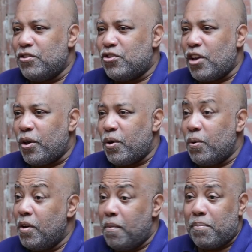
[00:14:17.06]
And
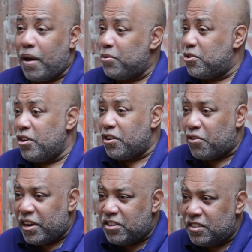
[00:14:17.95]
so Bob
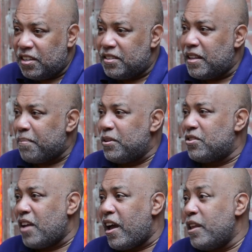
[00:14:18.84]
Stern graciously
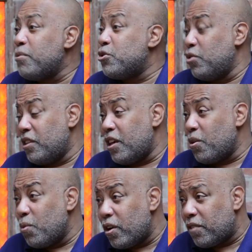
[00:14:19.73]
stepped aside. He was
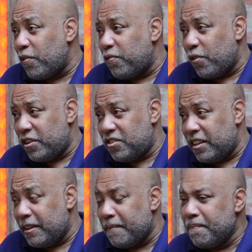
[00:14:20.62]
doing other work for
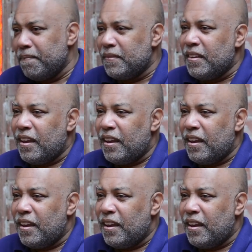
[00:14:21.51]
Forest City.